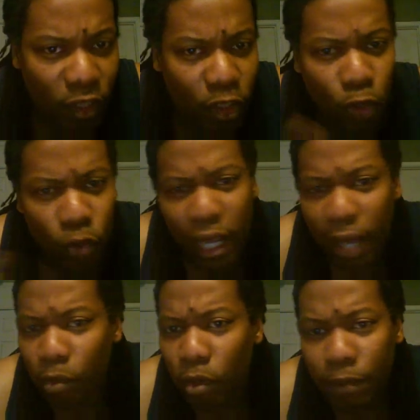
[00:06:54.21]
Duke
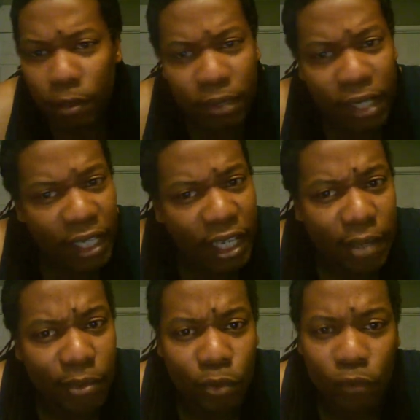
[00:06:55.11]
had more people that
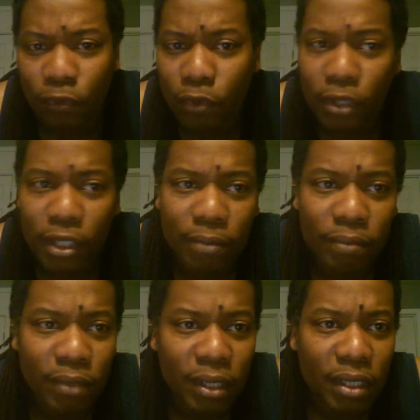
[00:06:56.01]
came through for him
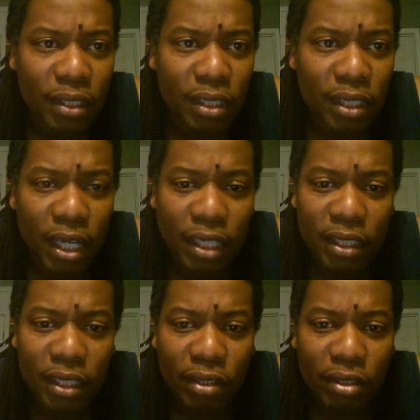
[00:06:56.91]
than
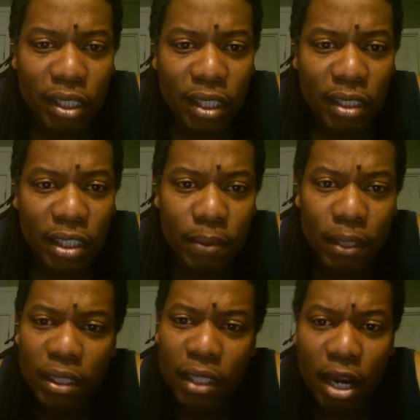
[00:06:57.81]
ATL Kings,
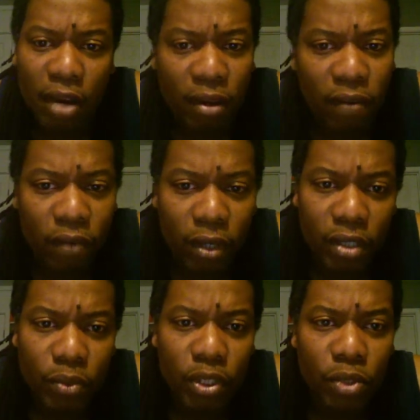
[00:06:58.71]
especially Arian
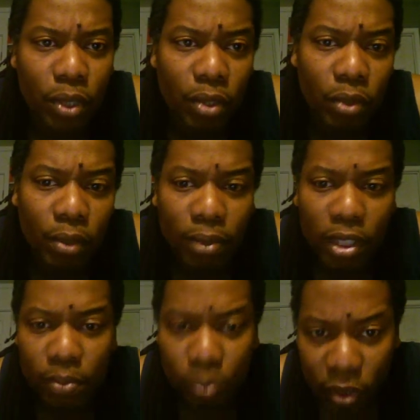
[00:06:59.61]
Foster with
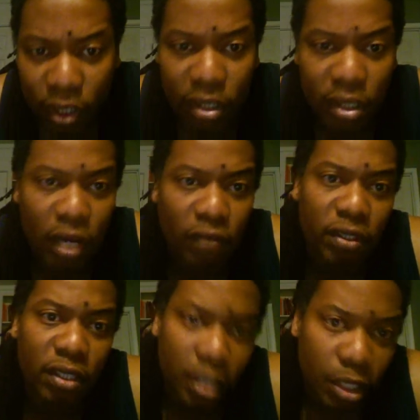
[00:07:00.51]
21-plus points. San
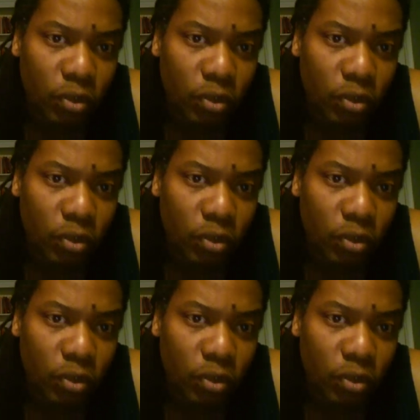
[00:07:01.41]
Francisco